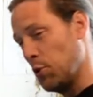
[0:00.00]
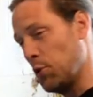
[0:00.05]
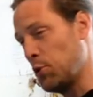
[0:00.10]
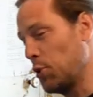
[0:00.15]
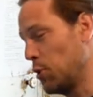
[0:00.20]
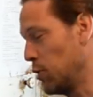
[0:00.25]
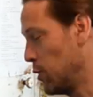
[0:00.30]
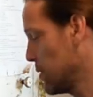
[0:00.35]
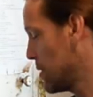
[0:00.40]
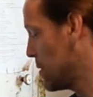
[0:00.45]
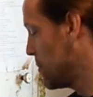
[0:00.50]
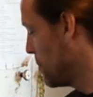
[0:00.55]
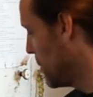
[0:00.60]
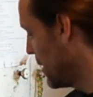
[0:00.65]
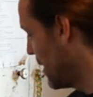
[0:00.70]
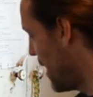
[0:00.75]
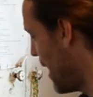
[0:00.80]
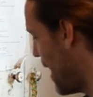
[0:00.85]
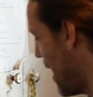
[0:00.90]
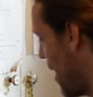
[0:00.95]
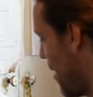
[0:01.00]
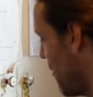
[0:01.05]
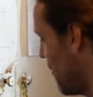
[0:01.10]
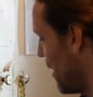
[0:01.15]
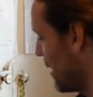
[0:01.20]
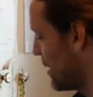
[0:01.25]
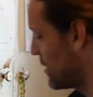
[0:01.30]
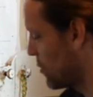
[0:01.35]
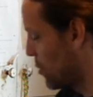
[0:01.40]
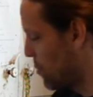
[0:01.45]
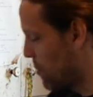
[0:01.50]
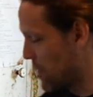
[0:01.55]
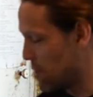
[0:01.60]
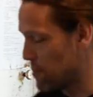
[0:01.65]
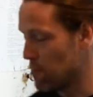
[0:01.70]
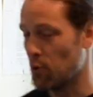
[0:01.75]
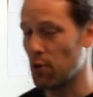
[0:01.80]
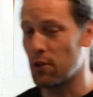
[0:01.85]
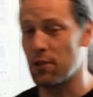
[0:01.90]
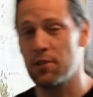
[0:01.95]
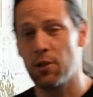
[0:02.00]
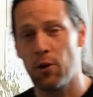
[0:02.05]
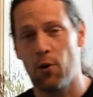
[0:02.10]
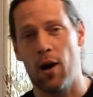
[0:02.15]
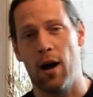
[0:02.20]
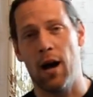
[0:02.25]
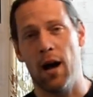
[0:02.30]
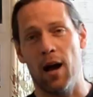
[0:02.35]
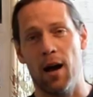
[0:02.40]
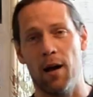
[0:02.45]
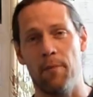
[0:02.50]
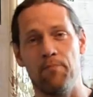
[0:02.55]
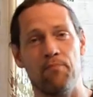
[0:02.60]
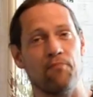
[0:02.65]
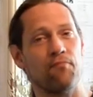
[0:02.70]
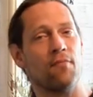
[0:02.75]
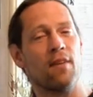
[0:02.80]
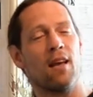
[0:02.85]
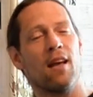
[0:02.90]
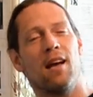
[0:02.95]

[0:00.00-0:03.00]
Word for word: two tools but I have like so much more so um,